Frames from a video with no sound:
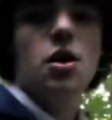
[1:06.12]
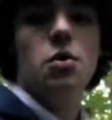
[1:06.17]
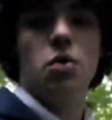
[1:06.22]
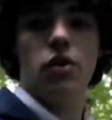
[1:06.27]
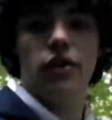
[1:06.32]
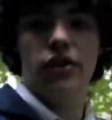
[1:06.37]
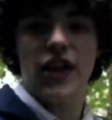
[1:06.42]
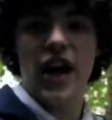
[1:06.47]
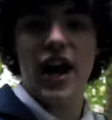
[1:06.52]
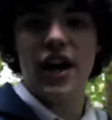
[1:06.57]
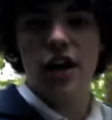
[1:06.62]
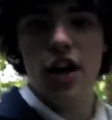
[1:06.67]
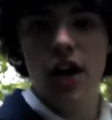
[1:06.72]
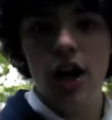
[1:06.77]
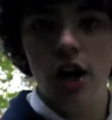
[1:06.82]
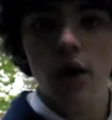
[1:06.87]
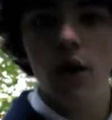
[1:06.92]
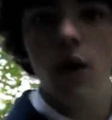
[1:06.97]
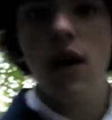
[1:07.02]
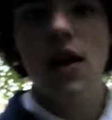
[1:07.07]
we'll then
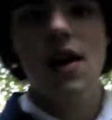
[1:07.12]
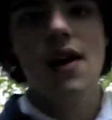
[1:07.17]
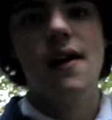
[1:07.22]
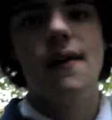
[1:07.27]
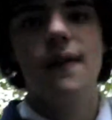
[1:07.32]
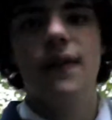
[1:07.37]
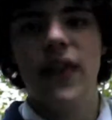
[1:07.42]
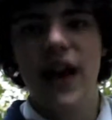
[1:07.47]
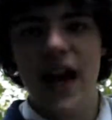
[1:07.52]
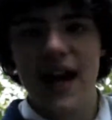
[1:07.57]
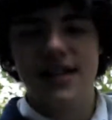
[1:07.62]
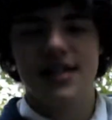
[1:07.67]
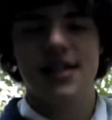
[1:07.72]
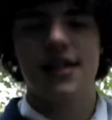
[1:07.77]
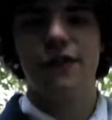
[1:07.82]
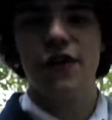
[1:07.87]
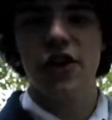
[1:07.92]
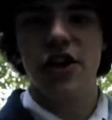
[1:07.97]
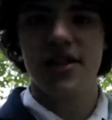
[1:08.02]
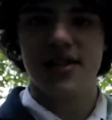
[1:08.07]
know that's the
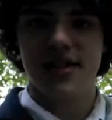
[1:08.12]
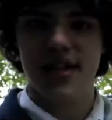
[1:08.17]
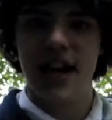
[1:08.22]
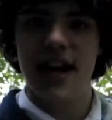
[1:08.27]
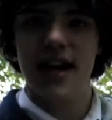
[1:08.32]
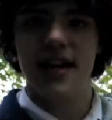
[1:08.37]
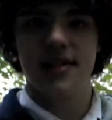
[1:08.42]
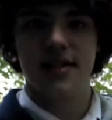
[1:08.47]
first layer